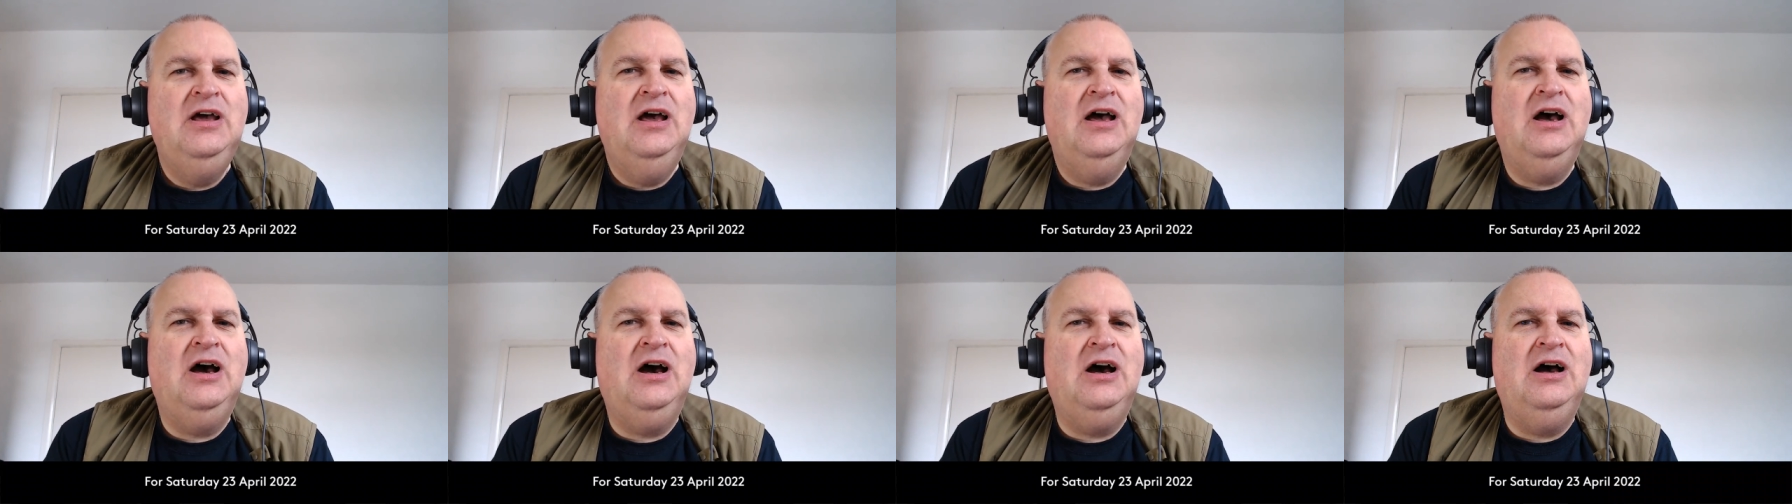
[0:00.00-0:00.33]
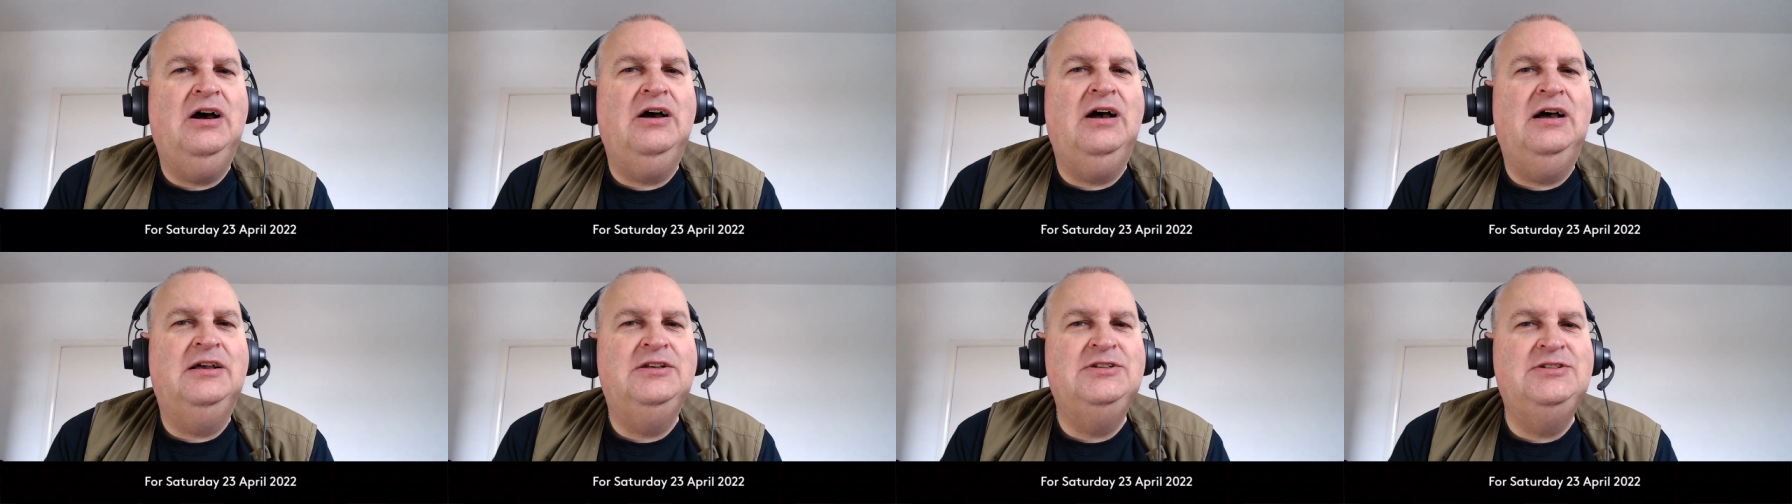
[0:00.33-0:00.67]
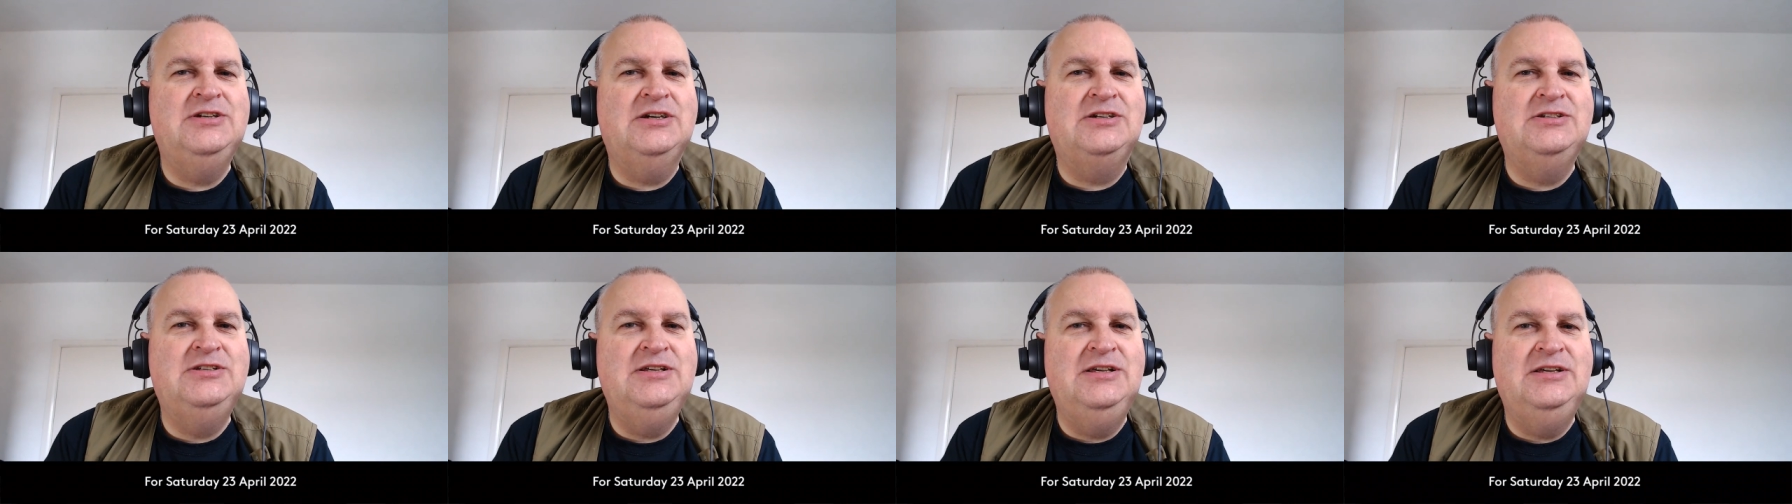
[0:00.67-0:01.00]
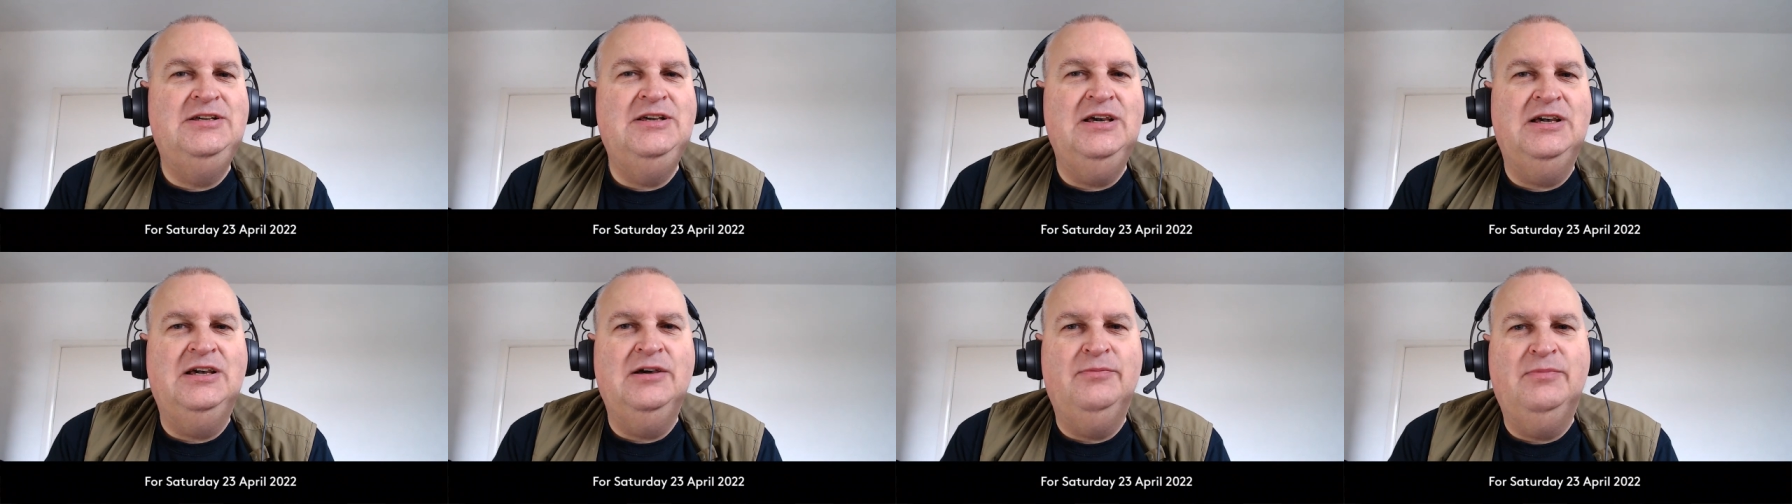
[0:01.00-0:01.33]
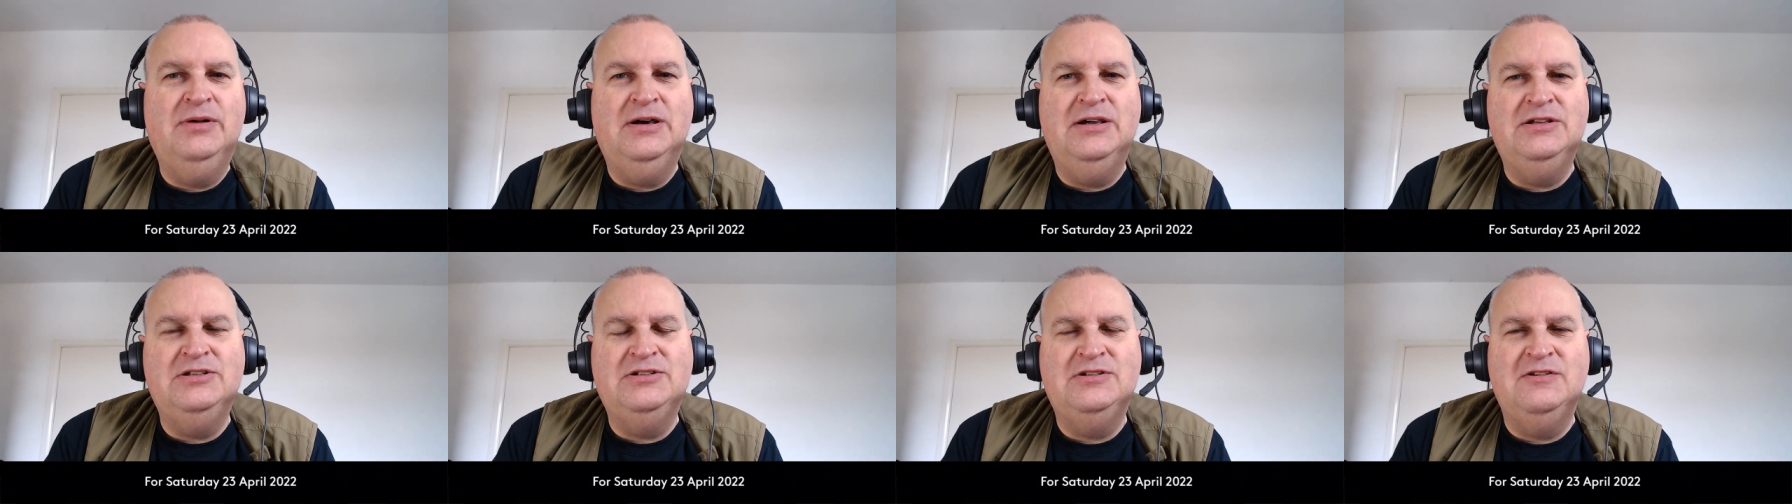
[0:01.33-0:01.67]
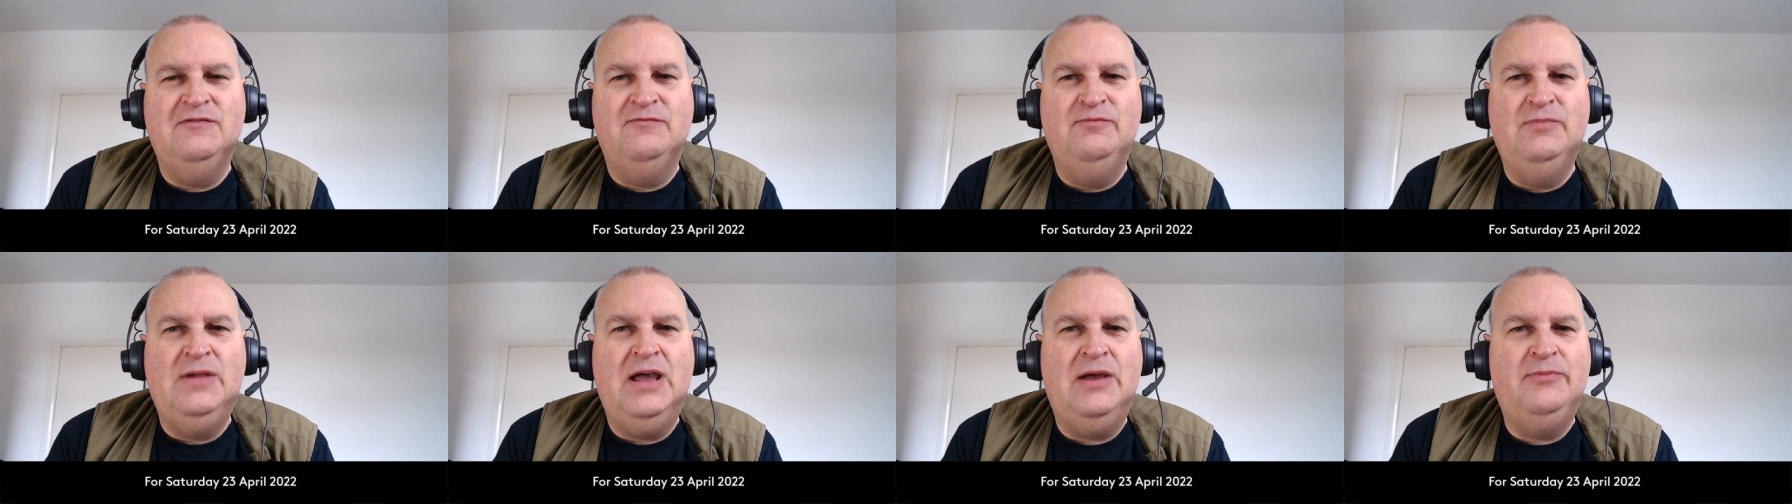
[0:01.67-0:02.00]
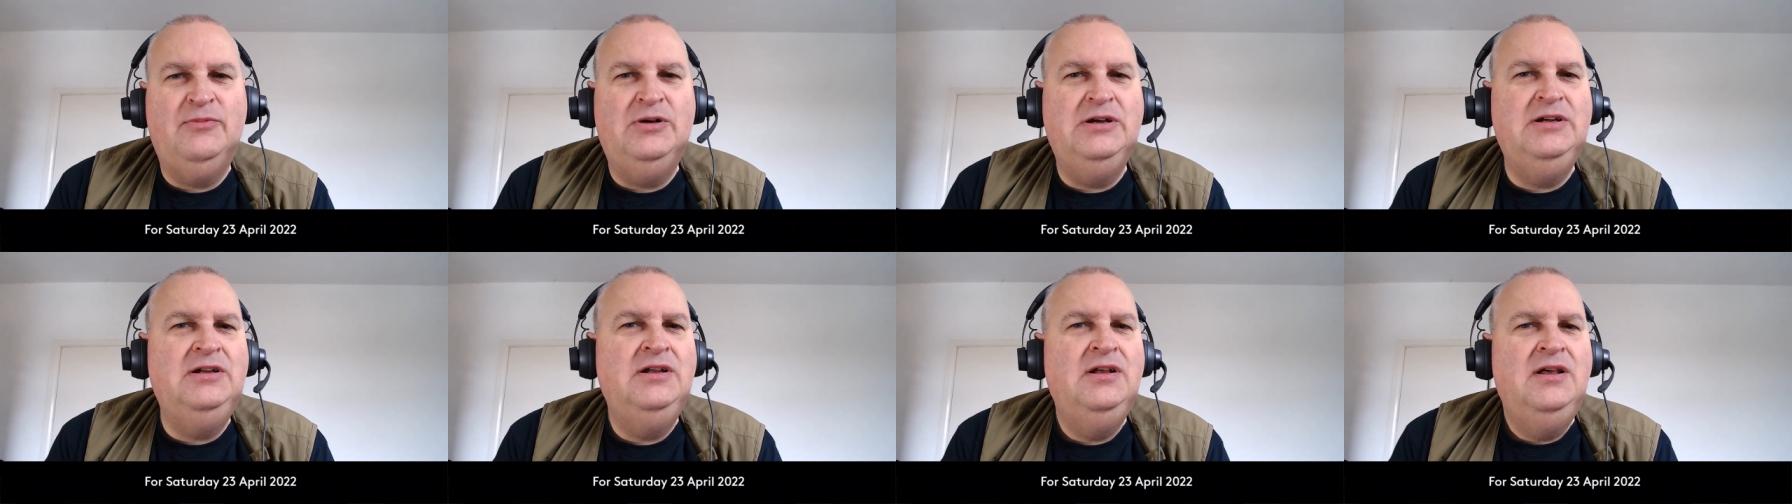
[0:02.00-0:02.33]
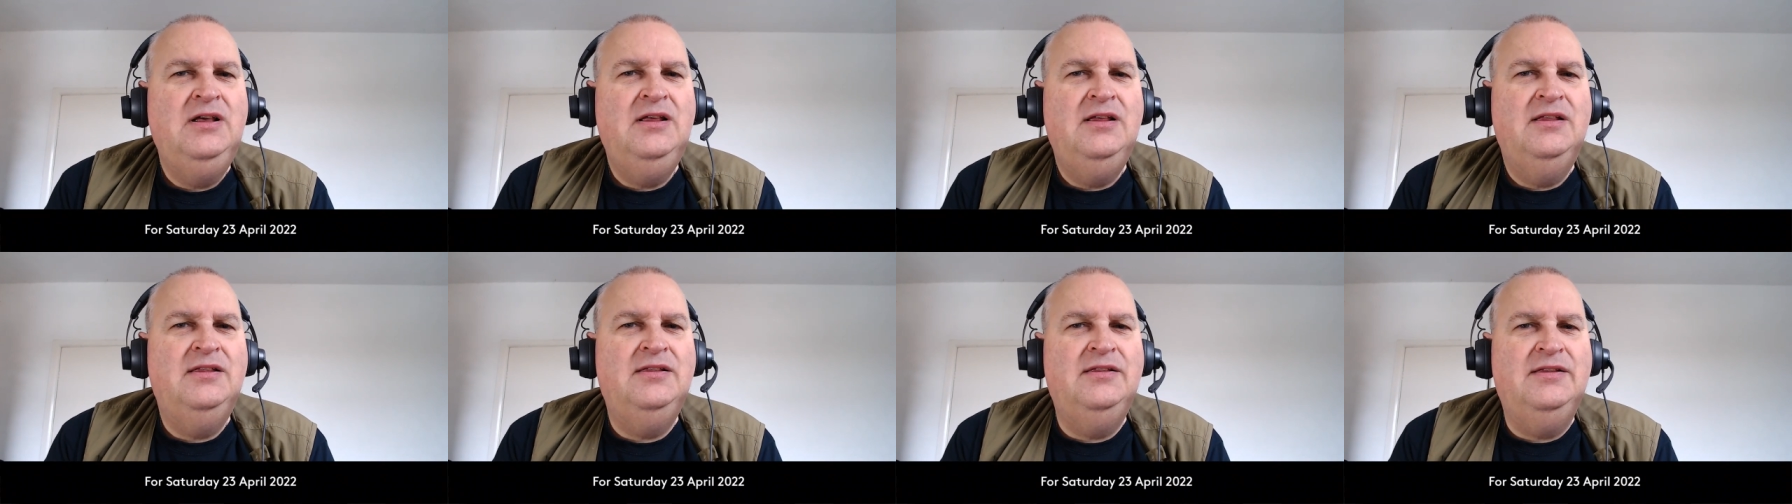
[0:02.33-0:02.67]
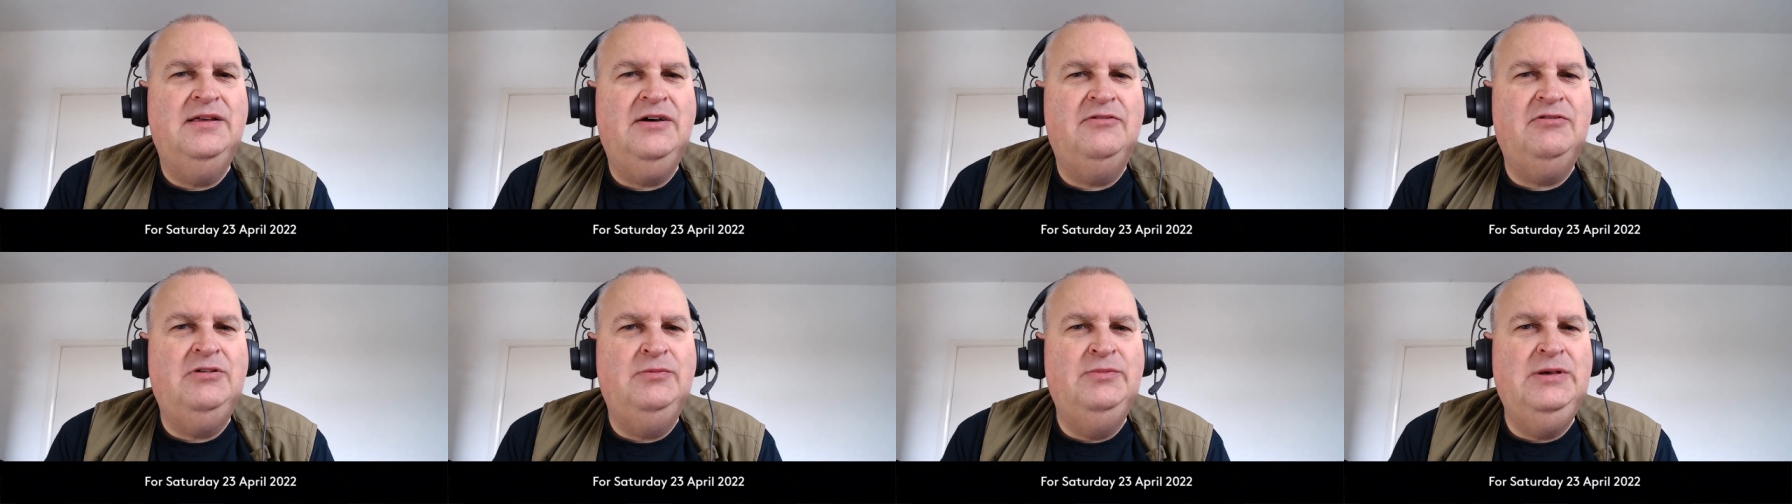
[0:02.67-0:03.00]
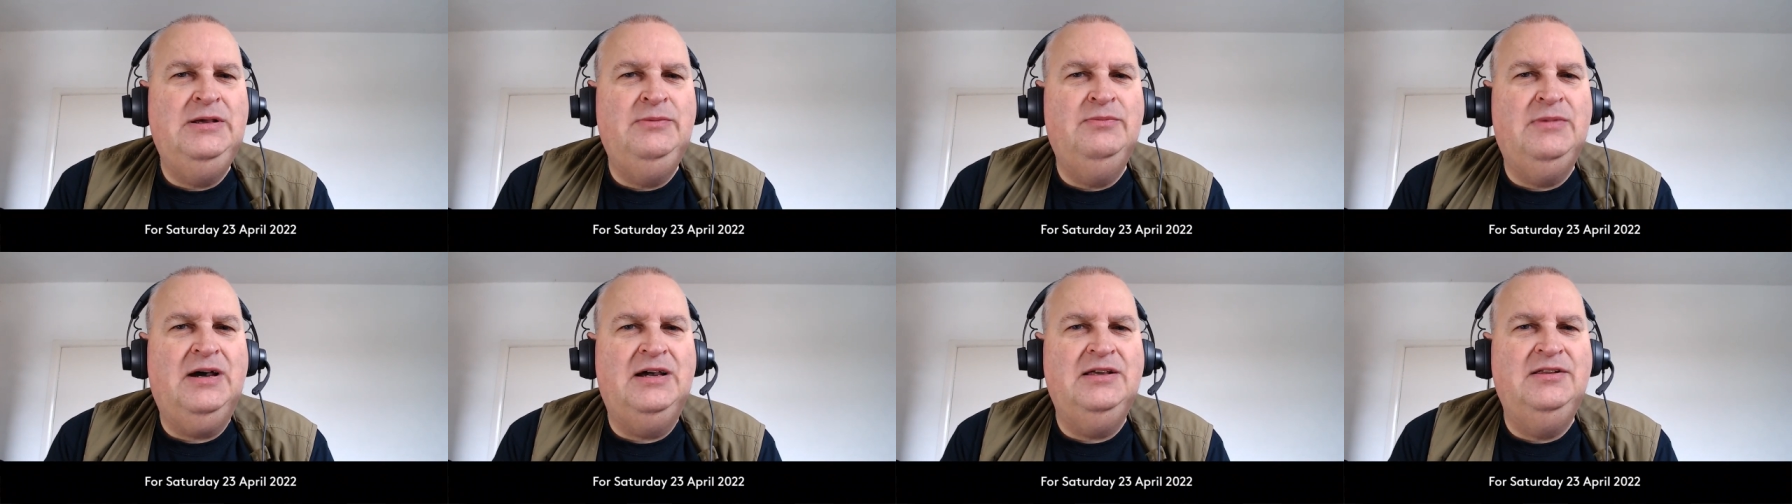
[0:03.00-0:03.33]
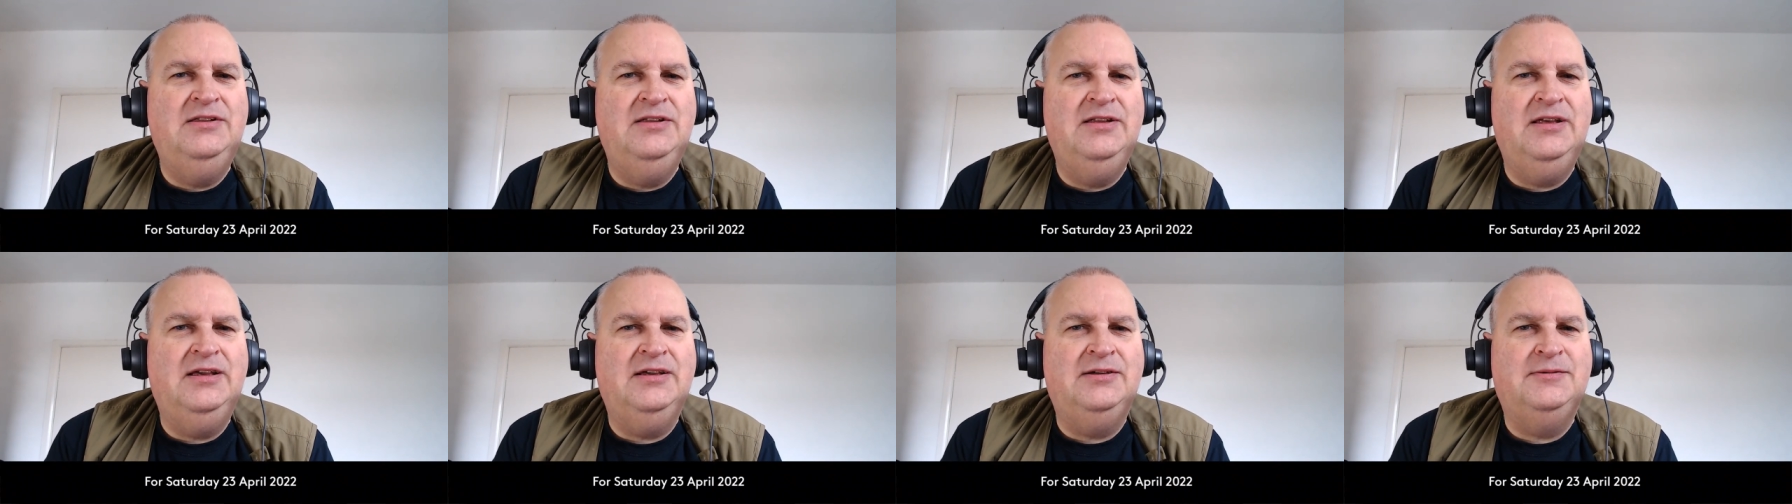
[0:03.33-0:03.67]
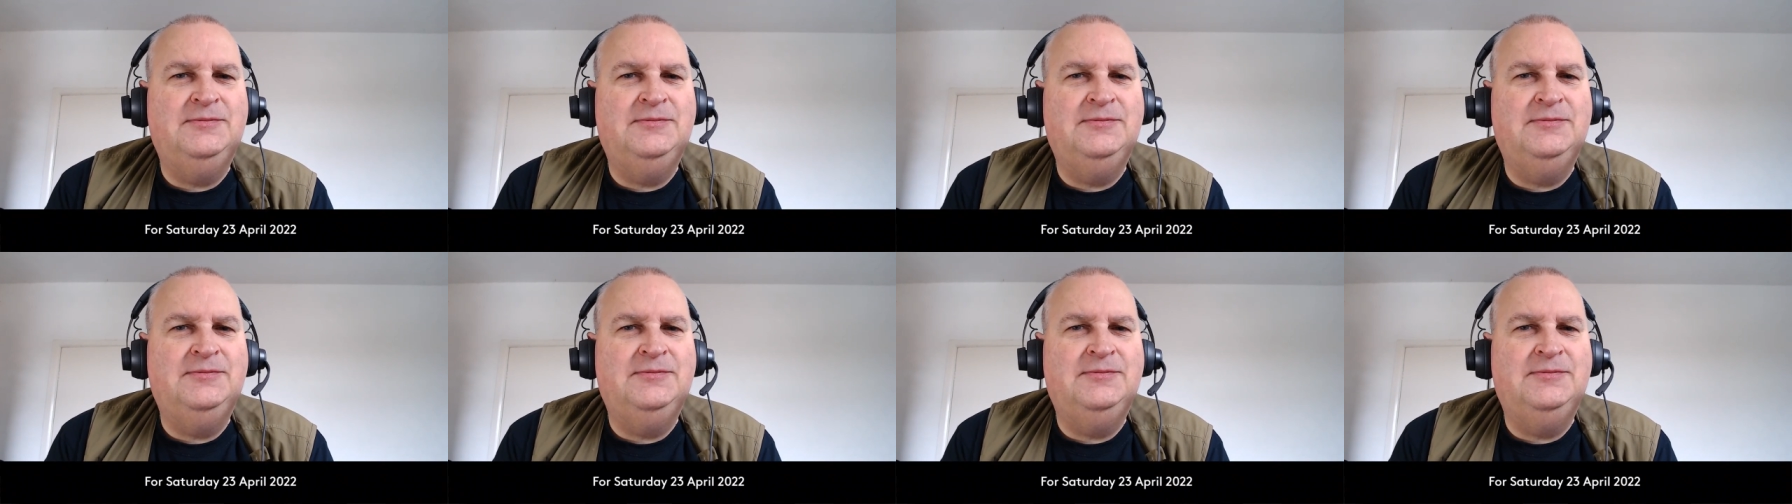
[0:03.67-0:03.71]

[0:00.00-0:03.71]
uh, 16 gigabytes of memory. That will be my thing.